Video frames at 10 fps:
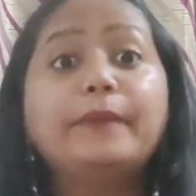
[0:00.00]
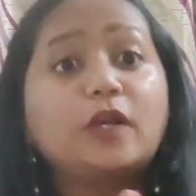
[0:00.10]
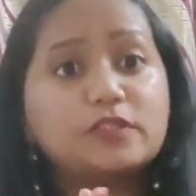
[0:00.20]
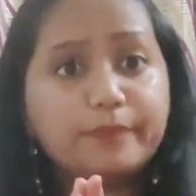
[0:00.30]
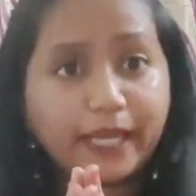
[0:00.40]

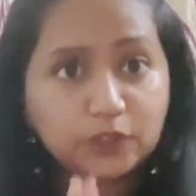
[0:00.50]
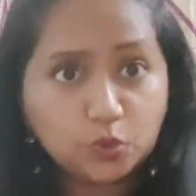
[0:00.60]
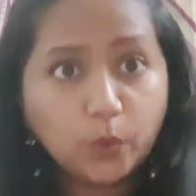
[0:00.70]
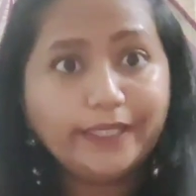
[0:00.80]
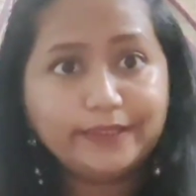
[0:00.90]
because by
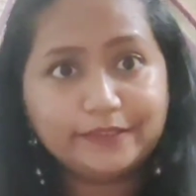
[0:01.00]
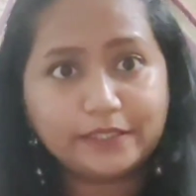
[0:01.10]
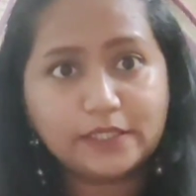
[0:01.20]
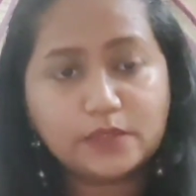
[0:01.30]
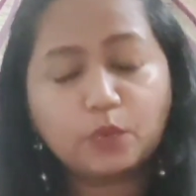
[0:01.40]
doing
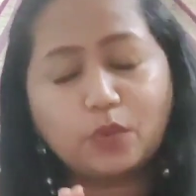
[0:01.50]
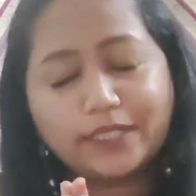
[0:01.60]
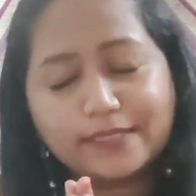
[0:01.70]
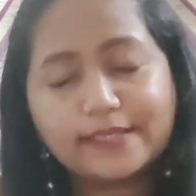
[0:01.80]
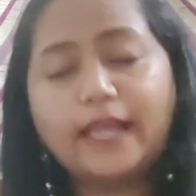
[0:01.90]
this,
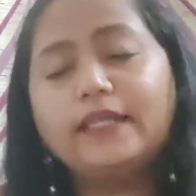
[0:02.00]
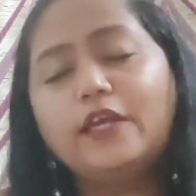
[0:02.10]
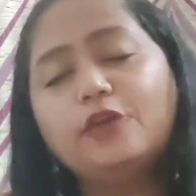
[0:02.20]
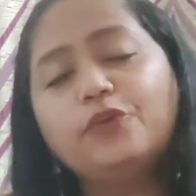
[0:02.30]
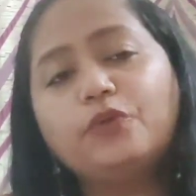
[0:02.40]
what
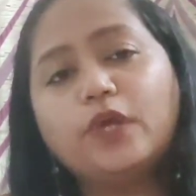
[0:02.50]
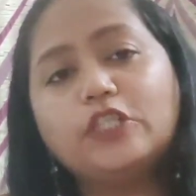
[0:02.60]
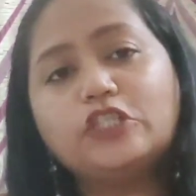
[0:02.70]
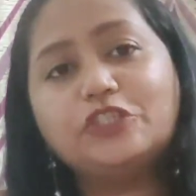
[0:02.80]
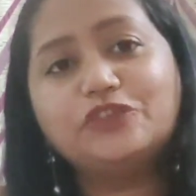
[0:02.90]
exactly are you going to
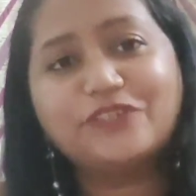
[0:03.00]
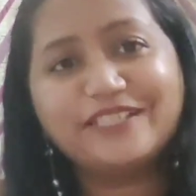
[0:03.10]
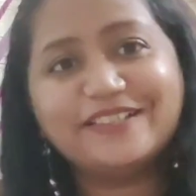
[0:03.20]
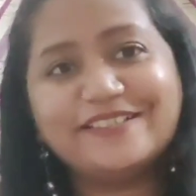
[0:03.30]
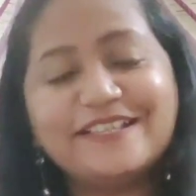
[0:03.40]
achieve
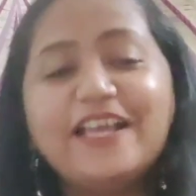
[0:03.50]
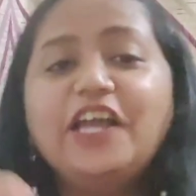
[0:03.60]
is